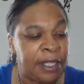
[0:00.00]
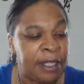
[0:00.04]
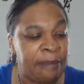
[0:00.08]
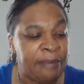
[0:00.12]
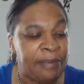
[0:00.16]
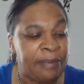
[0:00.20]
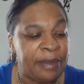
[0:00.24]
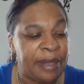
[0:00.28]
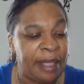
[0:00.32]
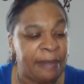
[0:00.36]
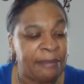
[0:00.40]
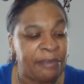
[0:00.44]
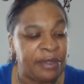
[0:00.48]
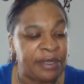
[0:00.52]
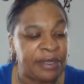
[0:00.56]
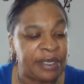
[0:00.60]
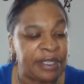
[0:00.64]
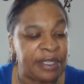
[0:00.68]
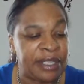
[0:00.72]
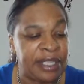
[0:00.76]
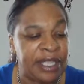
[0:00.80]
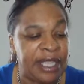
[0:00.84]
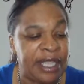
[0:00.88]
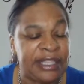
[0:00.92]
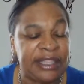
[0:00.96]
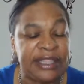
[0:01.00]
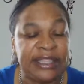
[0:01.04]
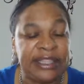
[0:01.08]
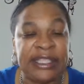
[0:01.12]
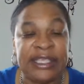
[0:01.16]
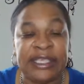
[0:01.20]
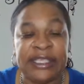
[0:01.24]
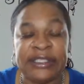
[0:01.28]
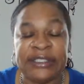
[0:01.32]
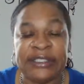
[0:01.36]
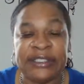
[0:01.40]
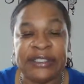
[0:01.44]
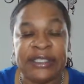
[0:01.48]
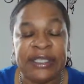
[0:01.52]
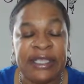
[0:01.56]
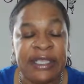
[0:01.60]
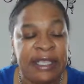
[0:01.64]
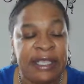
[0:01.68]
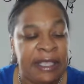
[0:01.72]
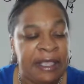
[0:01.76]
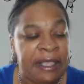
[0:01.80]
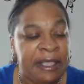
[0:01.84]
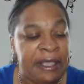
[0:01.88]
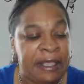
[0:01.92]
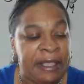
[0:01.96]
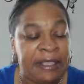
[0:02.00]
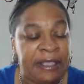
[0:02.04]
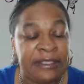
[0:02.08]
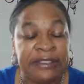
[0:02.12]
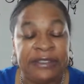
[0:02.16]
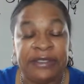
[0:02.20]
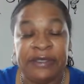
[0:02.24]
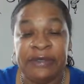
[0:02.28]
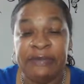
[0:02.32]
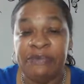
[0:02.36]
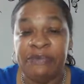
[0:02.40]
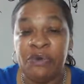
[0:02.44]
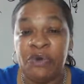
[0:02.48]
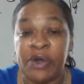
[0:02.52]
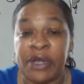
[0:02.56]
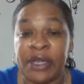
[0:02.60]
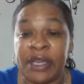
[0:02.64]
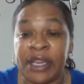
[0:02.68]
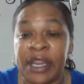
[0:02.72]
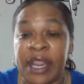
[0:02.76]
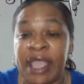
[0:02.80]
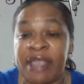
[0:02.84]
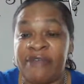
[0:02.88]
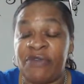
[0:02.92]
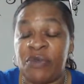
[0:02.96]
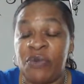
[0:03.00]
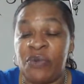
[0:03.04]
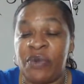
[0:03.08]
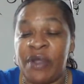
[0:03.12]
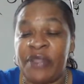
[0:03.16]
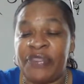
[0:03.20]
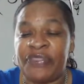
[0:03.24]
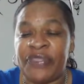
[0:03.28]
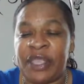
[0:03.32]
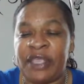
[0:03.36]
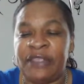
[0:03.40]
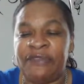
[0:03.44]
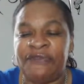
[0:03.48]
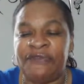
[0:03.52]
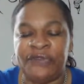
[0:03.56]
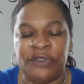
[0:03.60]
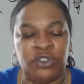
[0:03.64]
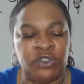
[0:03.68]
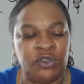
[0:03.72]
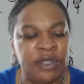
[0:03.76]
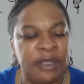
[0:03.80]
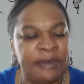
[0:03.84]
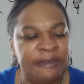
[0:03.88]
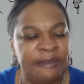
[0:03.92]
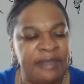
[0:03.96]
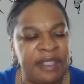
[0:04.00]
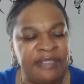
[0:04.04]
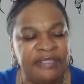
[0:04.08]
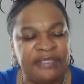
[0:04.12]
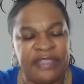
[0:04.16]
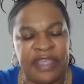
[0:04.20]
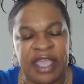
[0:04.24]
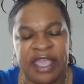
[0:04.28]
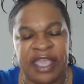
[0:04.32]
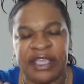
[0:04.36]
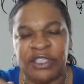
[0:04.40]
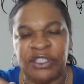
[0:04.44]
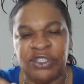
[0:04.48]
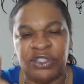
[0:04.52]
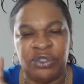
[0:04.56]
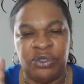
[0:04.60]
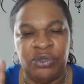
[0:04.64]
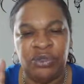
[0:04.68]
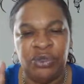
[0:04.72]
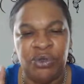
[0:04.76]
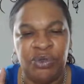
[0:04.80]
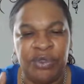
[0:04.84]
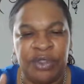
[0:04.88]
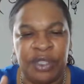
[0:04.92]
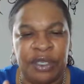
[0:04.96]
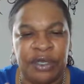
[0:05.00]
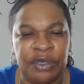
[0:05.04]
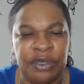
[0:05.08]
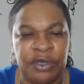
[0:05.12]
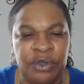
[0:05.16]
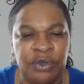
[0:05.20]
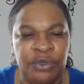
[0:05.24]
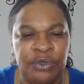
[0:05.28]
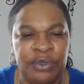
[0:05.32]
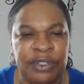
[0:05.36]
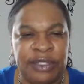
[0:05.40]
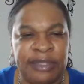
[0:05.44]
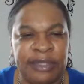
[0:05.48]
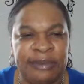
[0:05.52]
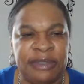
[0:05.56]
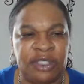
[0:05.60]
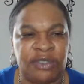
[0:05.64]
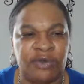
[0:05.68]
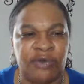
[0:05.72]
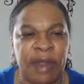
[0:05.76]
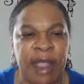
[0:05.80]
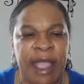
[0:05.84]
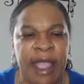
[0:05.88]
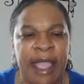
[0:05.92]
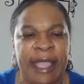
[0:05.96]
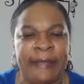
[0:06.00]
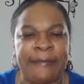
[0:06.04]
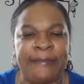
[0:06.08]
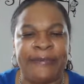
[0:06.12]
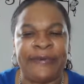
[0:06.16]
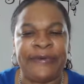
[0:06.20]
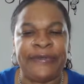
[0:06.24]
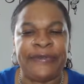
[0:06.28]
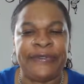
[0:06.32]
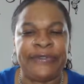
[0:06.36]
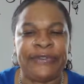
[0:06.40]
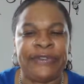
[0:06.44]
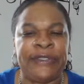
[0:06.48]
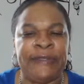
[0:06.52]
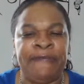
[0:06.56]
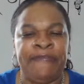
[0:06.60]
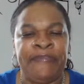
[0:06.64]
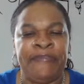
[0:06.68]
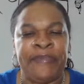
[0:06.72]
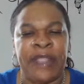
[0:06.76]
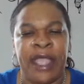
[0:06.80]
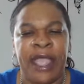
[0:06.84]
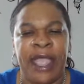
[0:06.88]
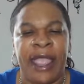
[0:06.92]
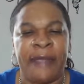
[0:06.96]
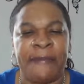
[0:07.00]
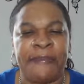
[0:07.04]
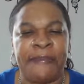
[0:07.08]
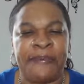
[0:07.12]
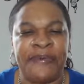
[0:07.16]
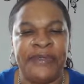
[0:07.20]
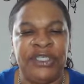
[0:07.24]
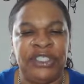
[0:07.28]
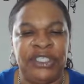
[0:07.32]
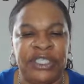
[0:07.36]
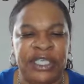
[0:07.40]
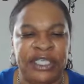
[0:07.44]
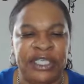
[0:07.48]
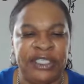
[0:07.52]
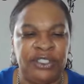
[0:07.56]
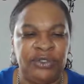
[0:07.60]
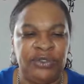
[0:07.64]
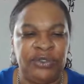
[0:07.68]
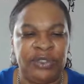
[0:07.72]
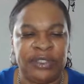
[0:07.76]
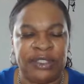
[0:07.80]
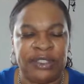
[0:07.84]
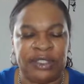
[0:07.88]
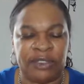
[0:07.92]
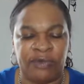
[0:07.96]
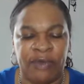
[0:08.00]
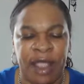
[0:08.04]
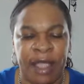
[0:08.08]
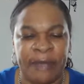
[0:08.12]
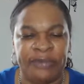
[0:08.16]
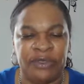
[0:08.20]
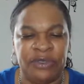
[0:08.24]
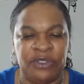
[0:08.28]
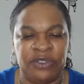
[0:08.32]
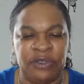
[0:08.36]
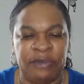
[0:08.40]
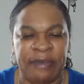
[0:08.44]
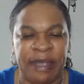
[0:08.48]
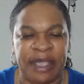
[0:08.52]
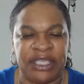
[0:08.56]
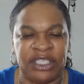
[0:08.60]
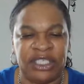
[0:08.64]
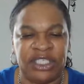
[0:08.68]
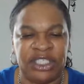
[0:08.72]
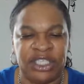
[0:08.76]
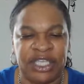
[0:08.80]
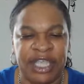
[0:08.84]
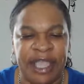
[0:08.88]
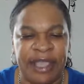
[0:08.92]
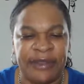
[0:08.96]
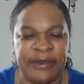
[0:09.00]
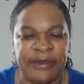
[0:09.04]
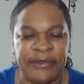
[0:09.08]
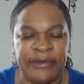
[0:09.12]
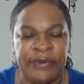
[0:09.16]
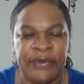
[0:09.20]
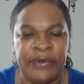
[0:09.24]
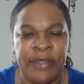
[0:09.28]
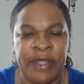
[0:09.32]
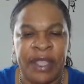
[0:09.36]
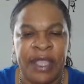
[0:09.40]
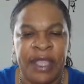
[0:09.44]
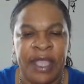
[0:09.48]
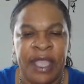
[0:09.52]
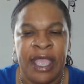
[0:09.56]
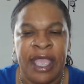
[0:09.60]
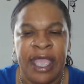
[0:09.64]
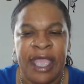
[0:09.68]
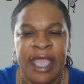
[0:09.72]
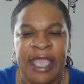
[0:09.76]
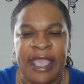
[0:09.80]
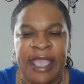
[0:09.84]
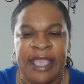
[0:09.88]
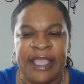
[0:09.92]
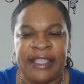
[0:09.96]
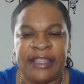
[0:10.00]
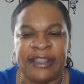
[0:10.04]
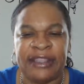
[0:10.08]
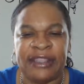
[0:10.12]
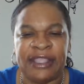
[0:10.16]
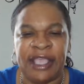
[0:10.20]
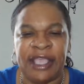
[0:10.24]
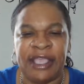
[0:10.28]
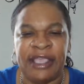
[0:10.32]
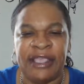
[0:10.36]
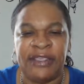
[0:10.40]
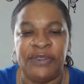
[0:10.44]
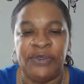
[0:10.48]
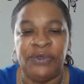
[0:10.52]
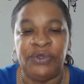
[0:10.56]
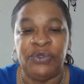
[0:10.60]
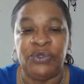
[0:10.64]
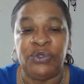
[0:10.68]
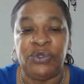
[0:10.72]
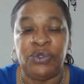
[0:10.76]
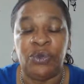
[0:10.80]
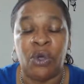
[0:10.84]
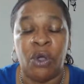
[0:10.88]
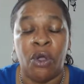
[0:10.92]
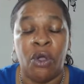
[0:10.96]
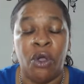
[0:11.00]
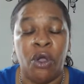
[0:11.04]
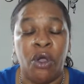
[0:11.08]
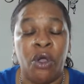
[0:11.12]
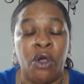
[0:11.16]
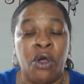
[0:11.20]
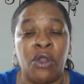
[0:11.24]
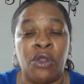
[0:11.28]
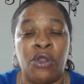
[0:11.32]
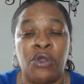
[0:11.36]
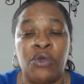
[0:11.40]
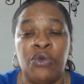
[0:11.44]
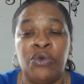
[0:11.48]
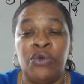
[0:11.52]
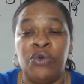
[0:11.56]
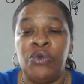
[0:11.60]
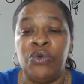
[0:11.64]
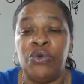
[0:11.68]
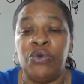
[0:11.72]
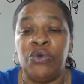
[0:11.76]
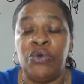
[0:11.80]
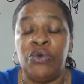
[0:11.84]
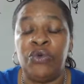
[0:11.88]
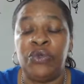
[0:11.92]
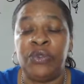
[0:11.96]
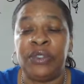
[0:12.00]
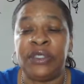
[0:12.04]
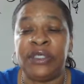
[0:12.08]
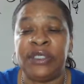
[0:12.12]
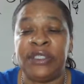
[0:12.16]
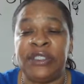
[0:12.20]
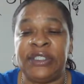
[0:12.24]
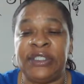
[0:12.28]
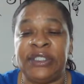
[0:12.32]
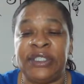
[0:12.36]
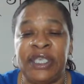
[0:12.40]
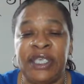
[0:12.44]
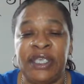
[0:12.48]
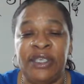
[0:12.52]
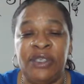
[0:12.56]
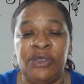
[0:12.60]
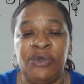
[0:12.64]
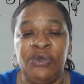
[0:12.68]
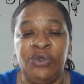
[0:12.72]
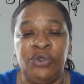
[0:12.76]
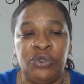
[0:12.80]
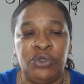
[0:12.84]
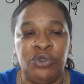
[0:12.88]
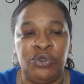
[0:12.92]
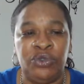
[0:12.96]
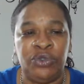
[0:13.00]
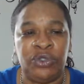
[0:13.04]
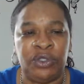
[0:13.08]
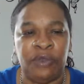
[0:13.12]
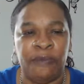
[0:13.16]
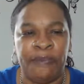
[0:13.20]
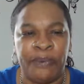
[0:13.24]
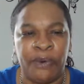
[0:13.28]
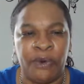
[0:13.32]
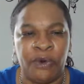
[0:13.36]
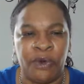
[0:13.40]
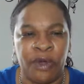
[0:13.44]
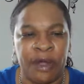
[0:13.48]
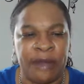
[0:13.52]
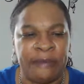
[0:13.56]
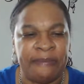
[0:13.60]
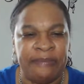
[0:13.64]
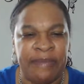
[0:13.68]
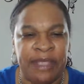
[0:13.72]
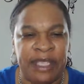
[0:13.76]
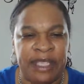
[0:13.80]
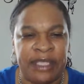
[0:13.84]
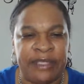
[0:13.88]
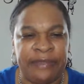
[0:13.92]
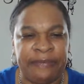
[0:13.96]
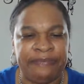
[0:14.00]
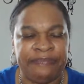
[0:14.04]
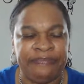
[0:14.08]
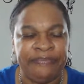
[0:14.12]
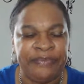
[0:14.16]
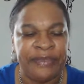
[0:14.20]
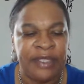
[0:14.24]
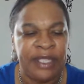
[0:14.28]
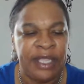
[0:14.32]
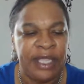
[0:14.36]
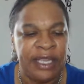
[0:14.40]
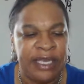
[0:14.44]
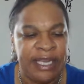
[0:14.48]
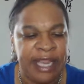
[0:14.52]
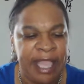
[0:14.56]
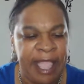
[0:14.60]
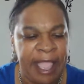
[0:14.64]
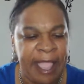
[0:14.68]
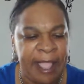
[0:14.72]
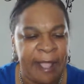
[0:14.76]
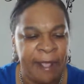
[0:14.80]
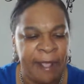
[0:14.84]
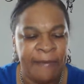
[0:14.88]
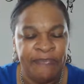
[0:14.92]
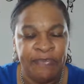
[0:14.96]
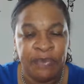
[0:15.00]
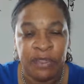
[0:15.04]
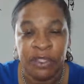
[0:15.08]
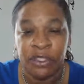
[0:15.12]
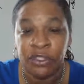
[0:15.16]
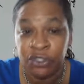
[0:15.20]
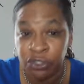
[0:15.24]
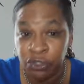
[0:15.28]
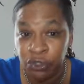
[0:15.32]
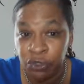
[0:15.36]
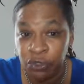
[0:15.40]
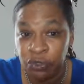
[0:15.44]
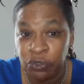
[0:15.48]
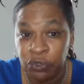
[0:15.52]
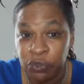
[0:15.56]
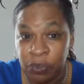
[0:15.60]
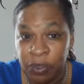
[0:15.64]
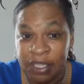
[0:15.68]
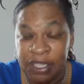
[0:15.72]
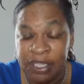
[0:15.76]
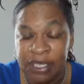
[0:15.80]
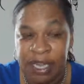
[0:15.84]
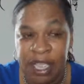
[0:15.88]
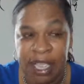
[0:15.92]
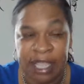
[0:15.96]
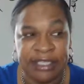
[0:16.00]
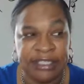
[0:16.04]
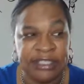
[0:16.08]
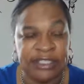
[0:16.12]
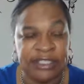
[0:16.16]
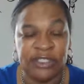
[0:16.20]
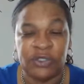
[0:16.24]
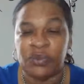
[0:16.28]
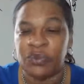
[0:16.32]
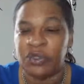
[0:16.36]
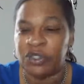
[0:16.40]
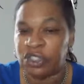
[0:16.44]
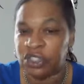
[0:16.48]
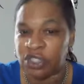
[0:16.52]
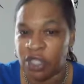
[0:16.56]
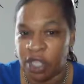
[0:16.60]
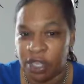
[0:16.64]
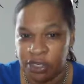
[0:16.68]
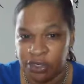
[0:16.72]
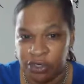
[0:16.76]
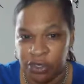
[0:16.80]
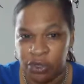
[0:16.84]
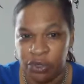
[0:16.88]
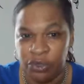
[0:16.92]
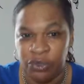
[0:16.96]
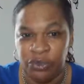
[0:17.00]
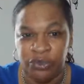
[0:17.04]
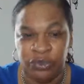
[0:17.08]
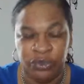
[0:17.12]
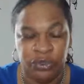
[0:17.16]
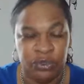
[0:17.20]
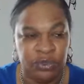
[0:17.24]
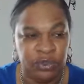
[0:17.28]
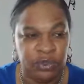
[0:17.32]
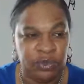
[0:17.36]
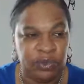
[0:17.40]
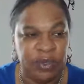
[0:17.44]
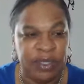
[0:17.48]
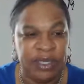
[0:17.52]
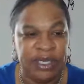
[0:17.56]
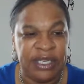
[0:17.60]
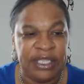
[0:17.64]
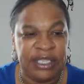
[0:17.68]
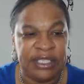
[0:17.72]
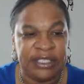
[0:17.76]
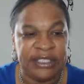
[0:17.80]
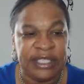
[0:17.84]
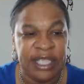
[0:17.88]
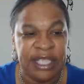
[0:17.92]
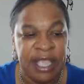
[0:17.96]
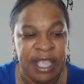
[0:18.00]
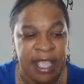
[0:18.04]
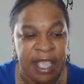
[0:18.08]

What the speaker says: But I'm going to cut this. Good morning, everyone. Thanks for joining me. Thanks to the new subscribers. I appreciate you subscribing to my channel. And thank you to all who continue to support me. Now, Too Sweet. I just want y'all to know who Too Sweet is.